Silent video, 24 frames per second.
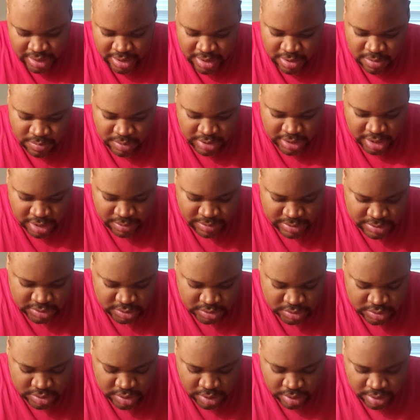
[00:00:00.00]
recovered 2
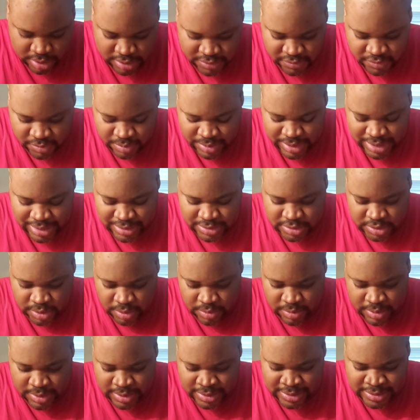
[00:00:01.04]
yards from the end zone.
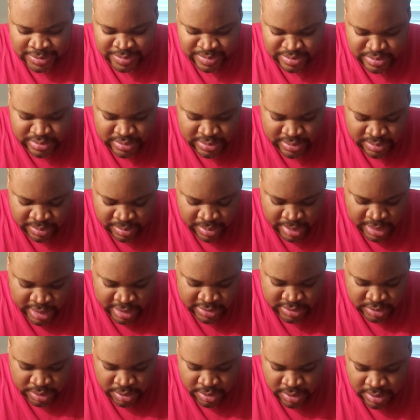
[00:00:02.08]

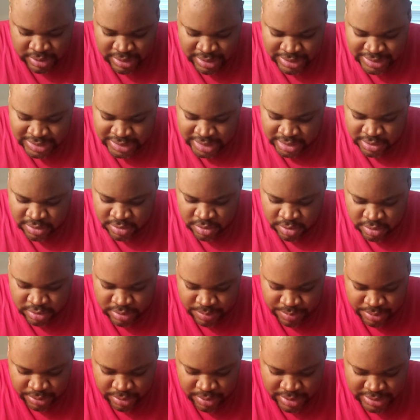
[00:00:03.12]
So early in the second quarter,
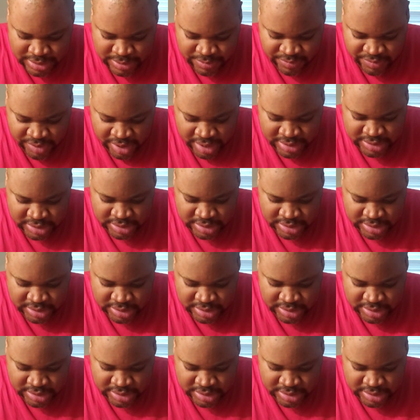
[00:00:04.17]
Bruins fashioned